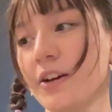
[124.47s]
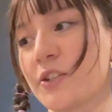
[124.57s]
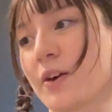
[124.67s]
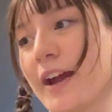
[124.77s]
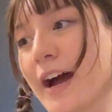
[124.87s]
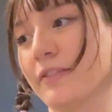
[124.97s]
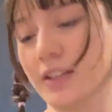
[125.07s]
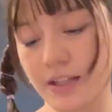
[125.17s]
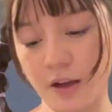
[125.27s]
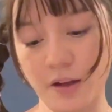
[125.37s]
So I have it
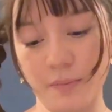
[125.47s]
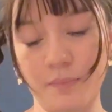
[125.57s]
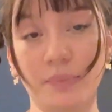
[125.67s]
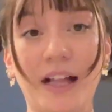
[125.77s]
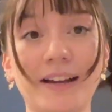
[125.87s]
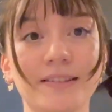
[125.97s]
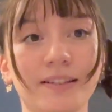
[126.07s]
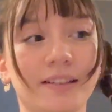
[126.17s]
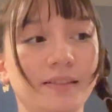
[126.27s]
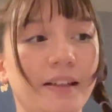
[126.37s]
in a
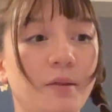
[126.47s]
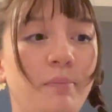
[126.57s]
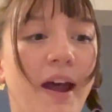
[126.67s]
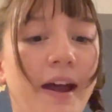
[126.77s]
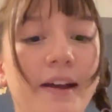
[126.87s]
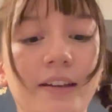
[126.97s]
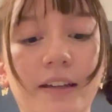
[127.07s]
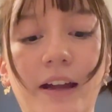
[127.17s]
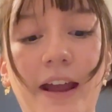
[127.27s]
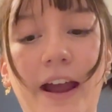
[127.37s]
plastic like bag,
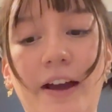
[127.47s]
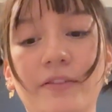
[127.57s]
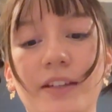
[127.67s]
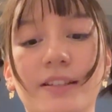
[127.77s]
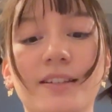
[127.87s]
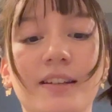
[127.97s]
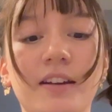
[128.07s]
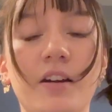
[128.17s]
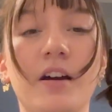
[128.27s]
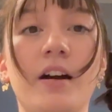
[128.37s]
and I have it
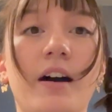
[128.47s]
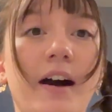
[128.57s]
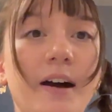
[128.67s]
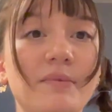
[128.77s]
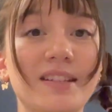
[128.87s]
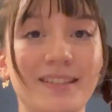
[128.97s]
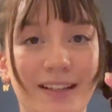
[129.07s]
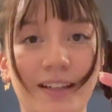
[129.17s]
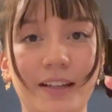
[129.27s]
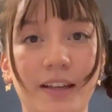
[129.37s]

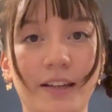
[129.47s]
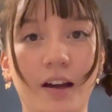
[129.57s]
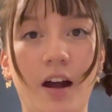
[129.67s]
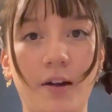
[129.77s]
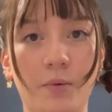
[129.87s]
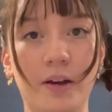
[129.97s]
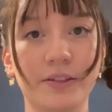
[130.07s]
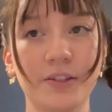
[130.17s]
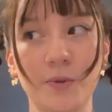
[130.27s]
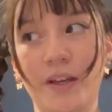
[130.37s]
sitting in hot
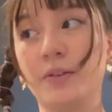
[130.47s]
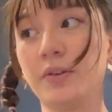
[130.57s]
water so it'll